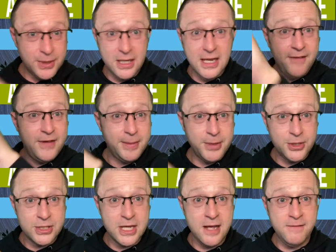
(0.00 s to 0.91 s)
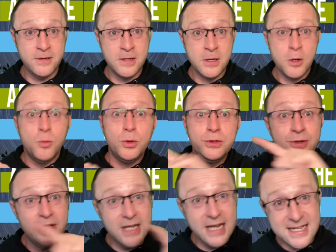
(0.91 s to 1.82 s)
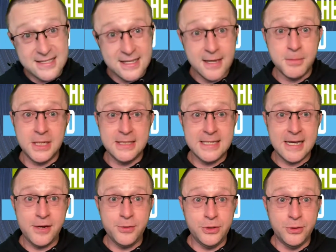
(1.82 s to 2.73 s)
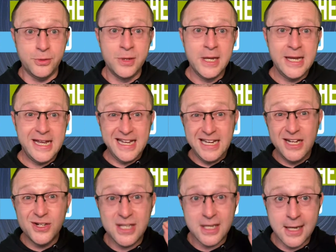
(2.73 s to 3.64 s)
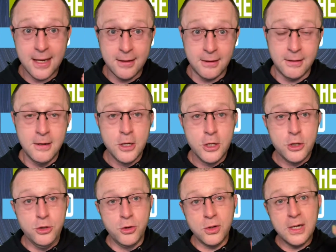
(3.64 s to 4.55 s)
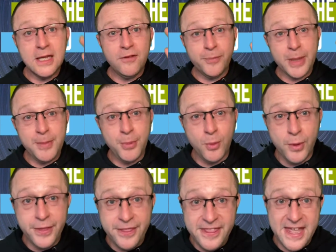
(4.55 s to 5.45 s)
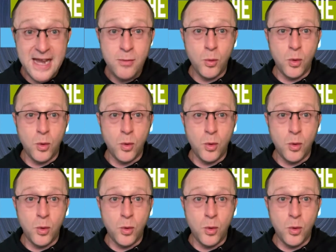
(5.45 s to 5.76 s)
And here's the kicker. You're going to give people what they want and you're going to show up in a way that they want to hear from you.